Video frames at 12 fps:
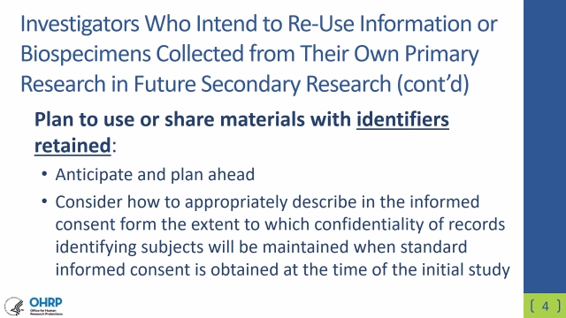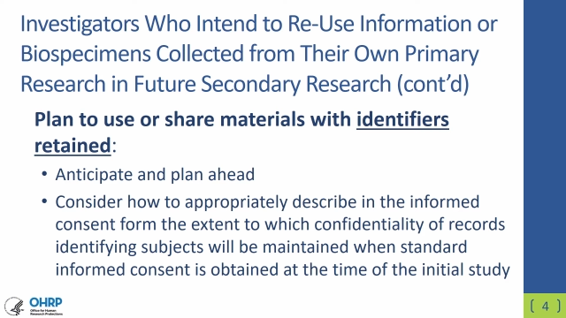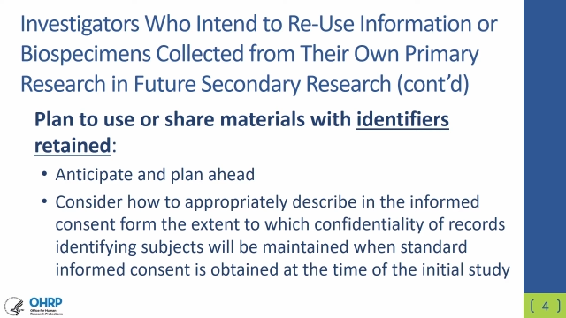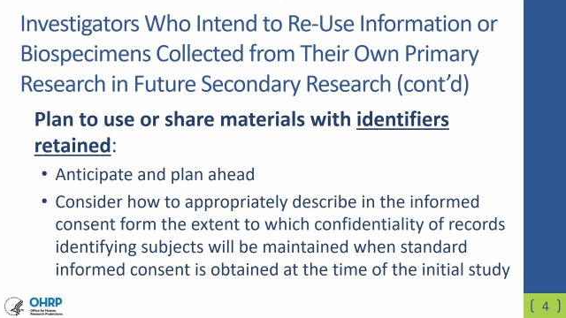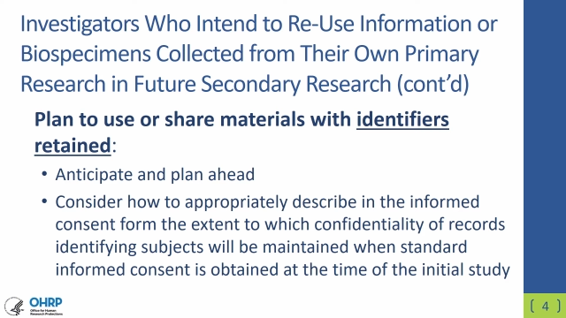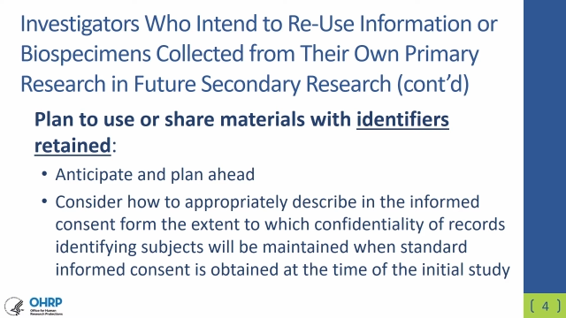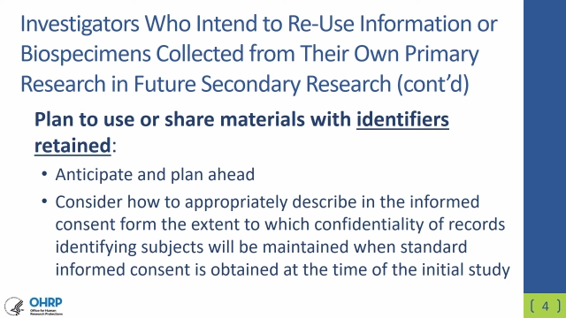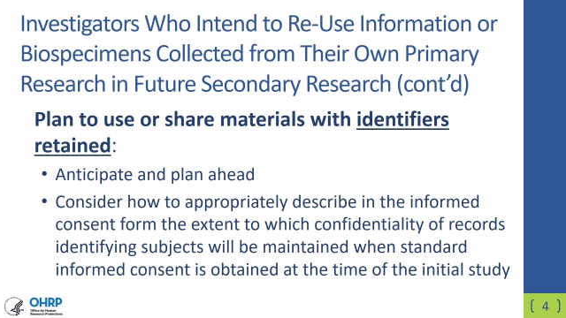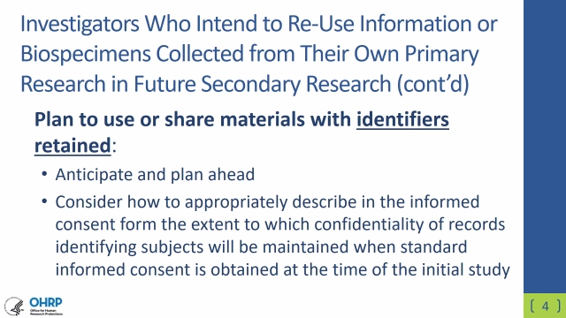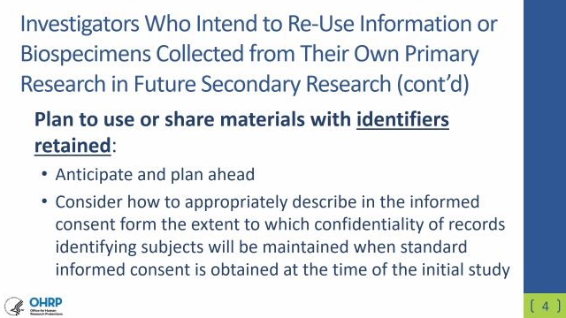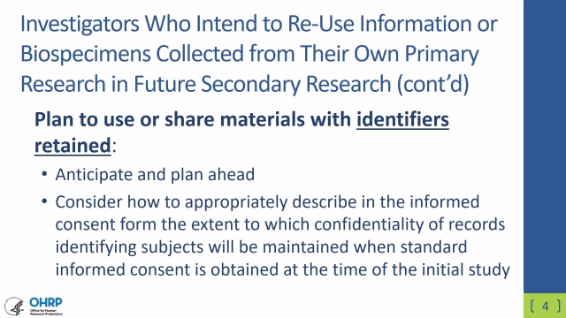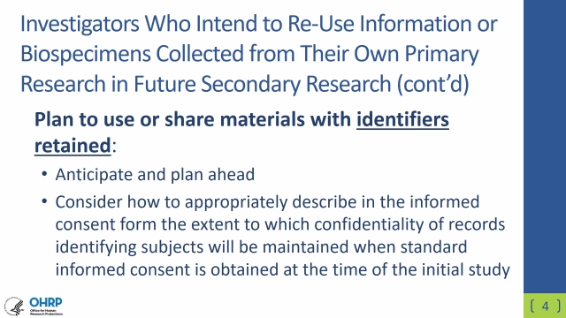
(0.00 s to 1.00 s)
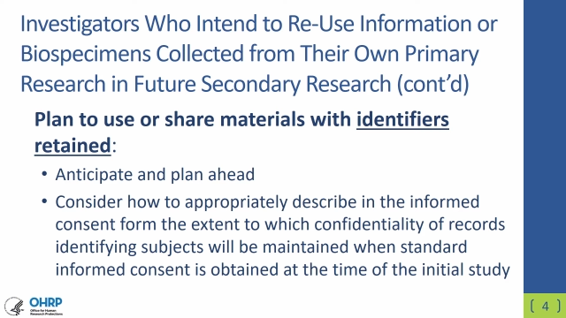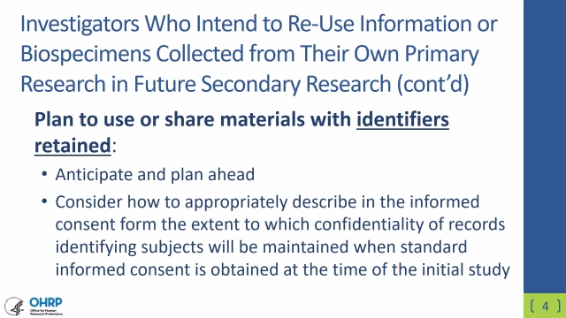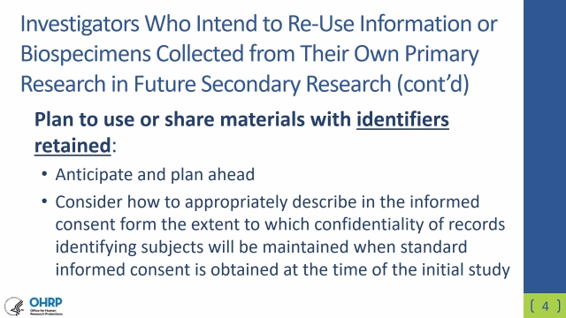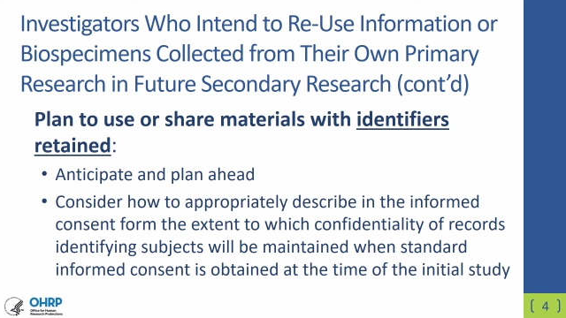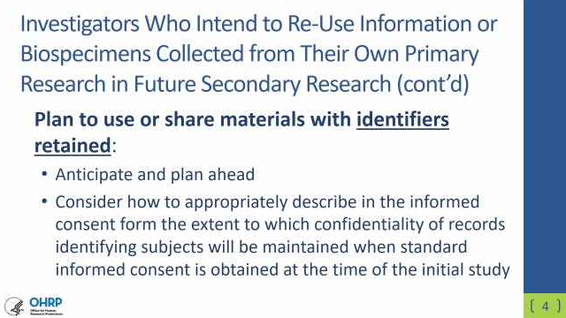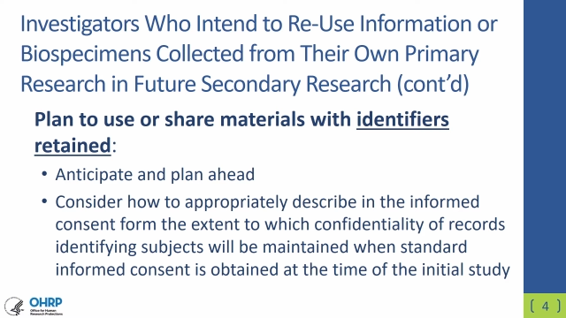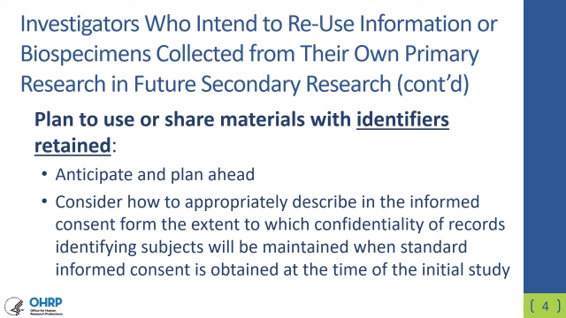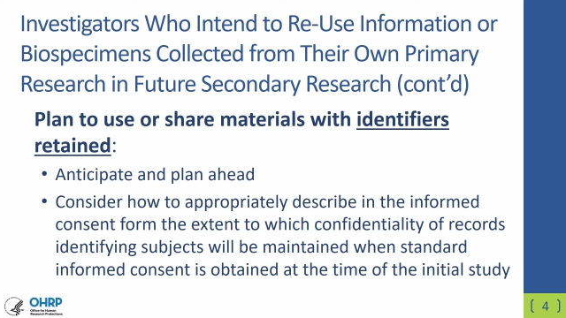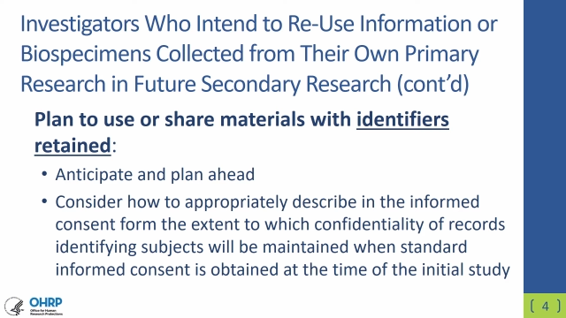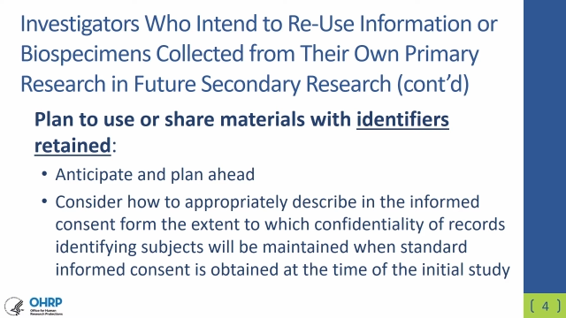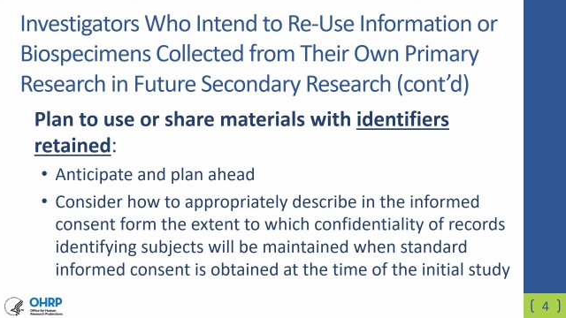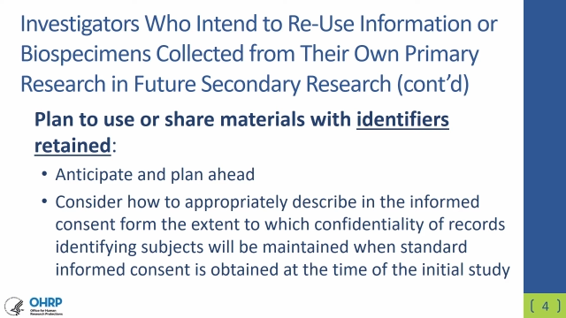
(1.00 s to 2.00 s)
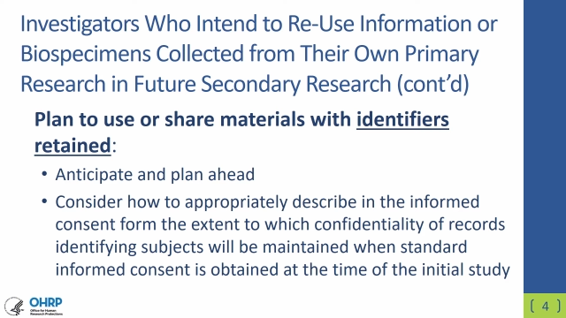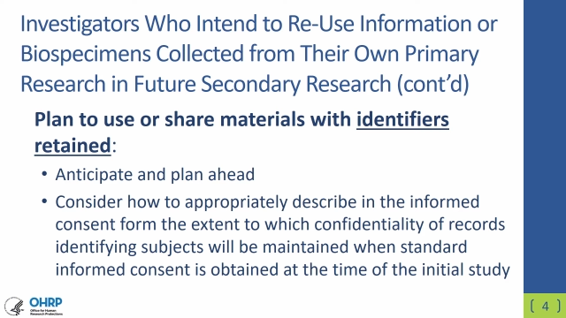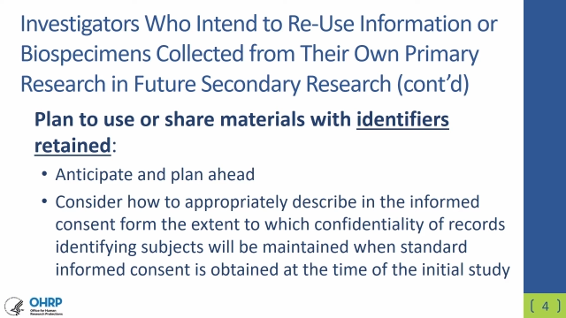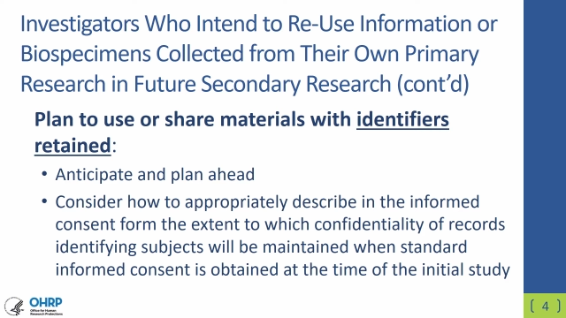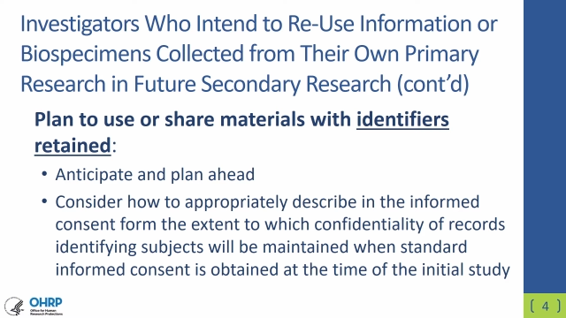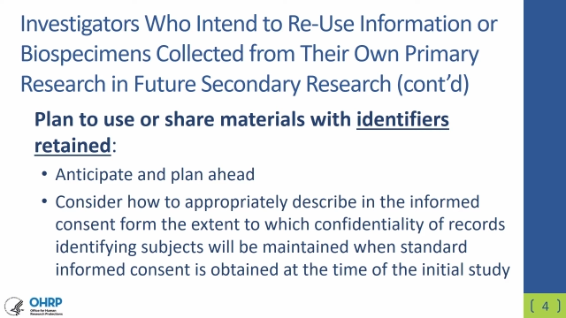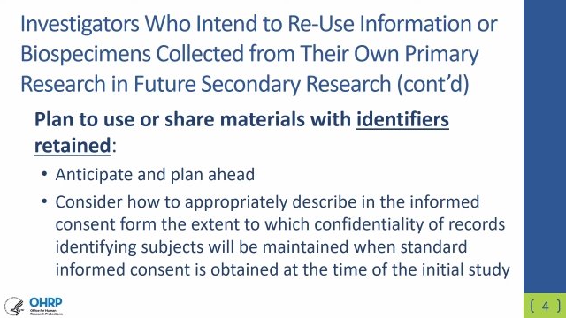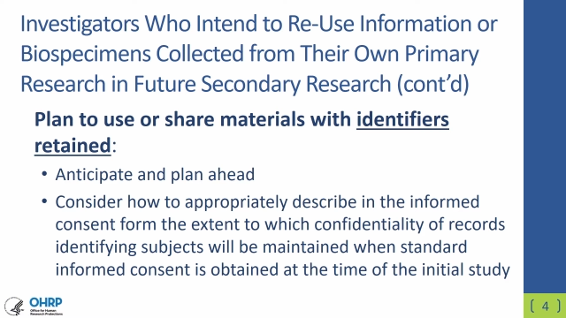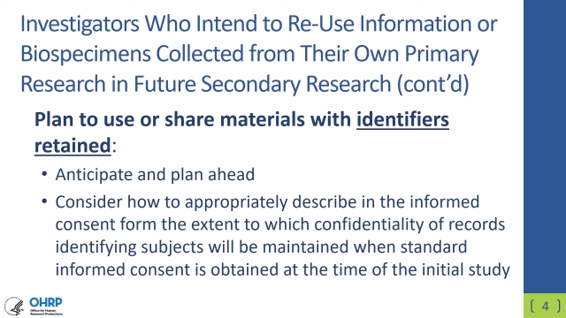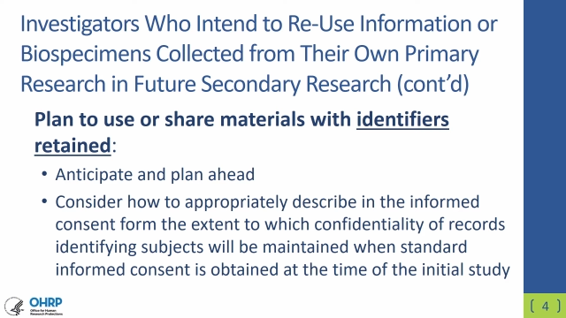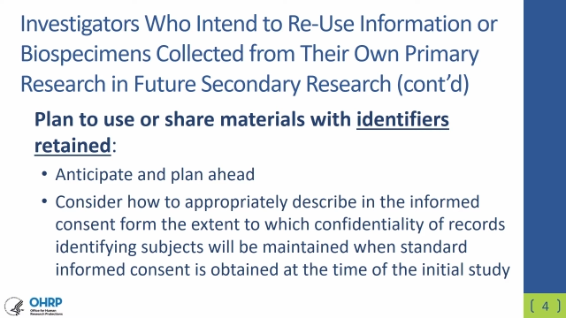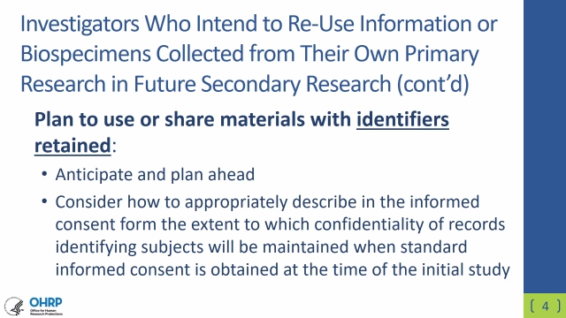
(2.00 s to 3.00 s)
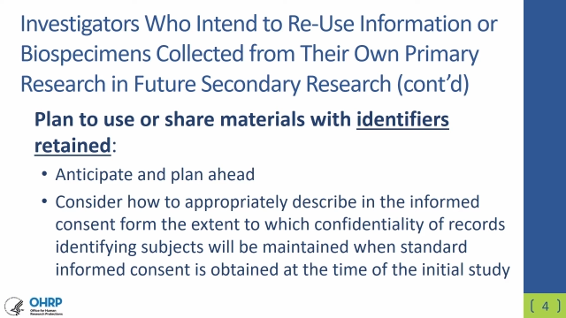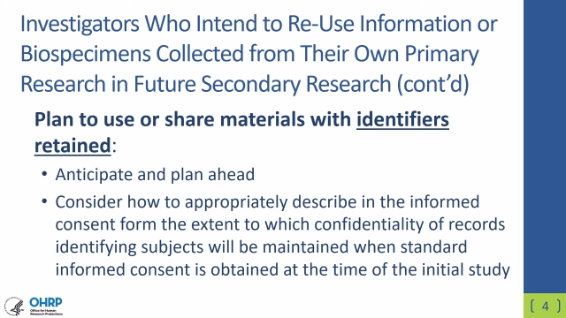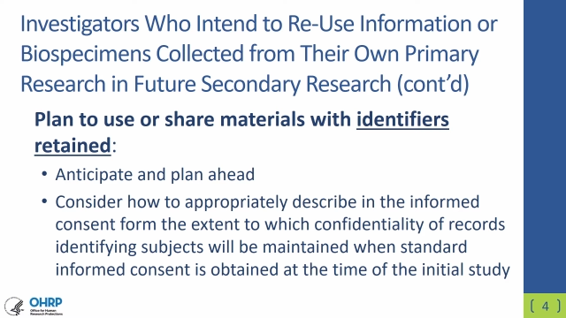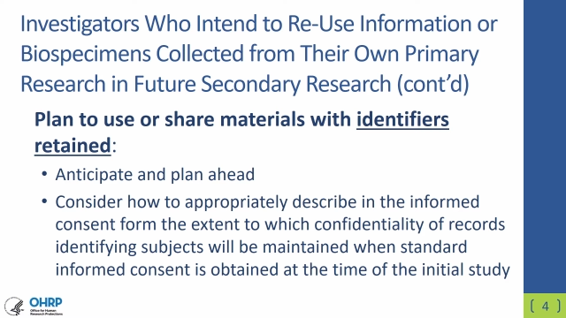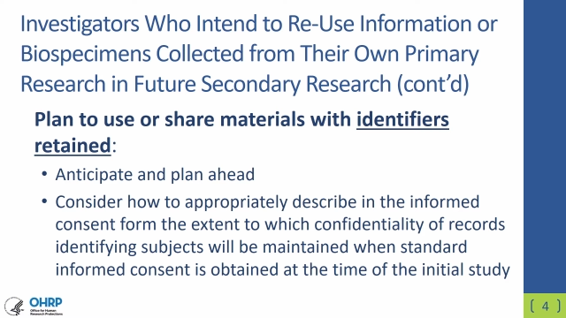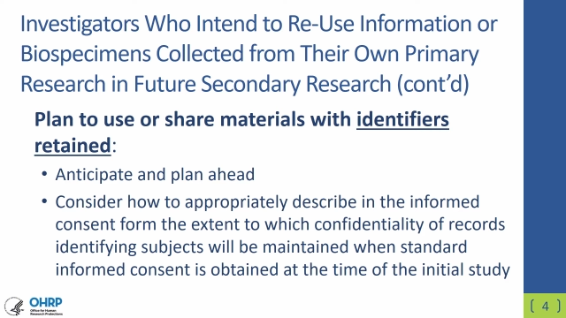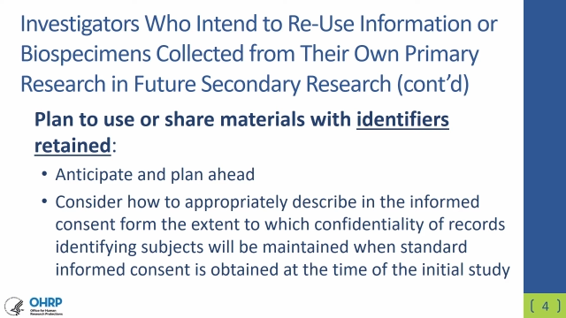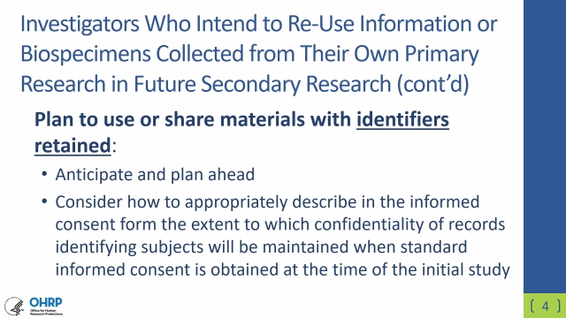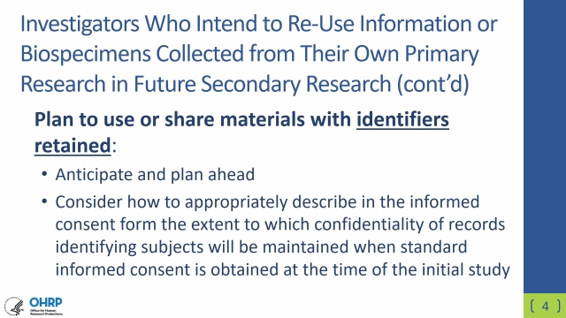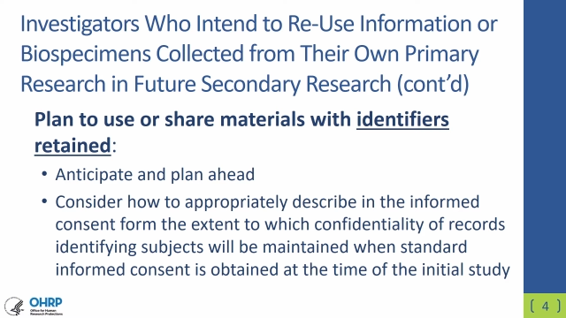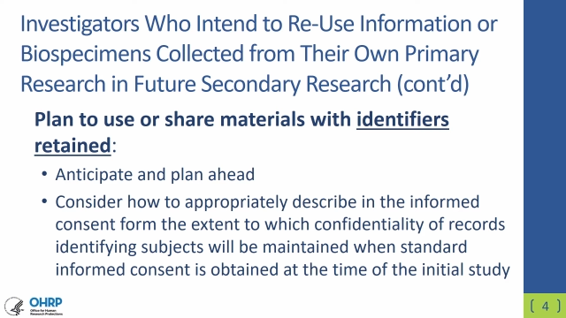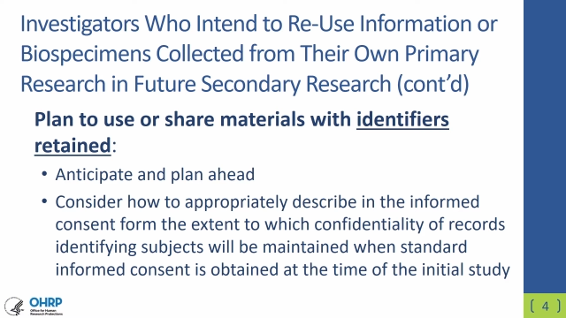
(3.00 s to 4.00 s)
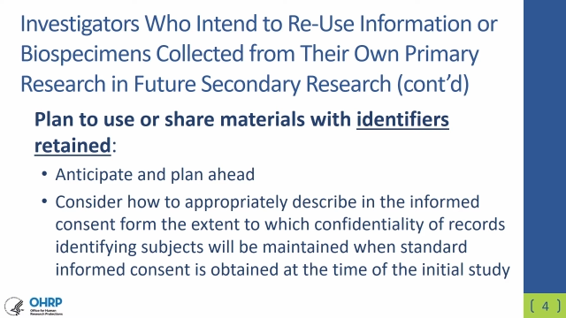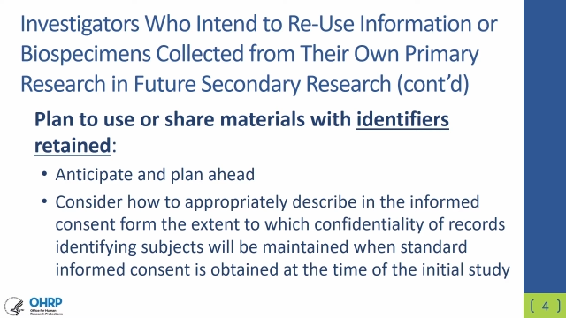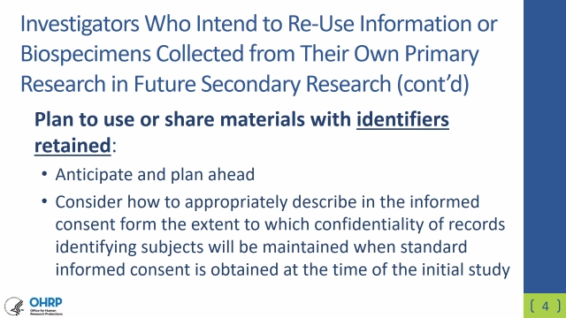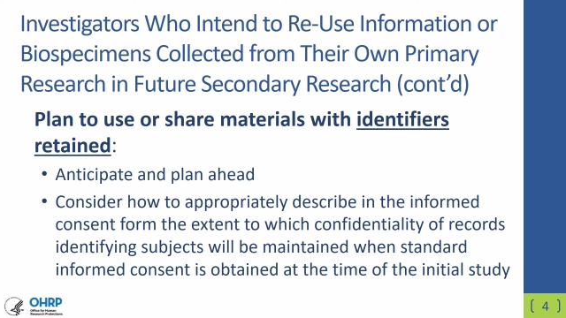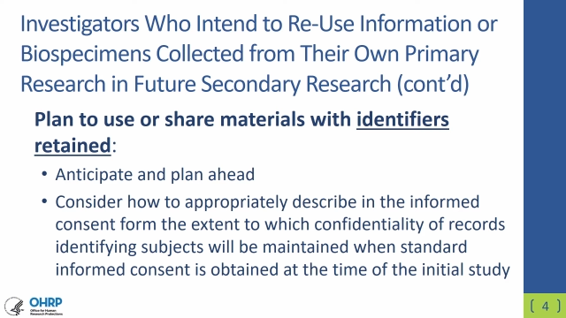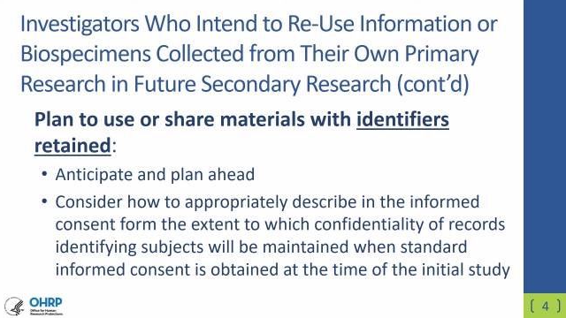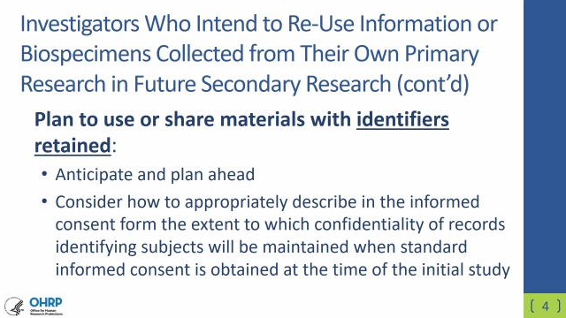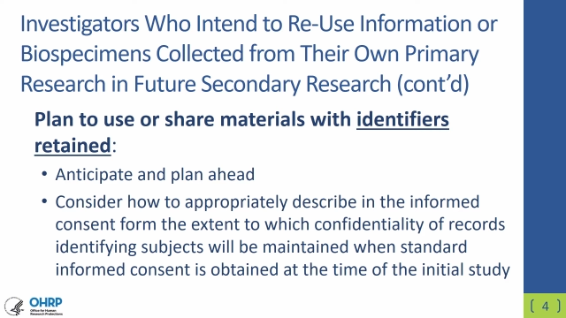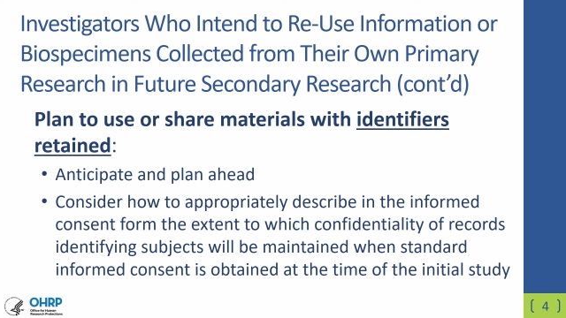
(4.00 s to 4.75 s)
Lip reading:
Nobody's mouth can be seen.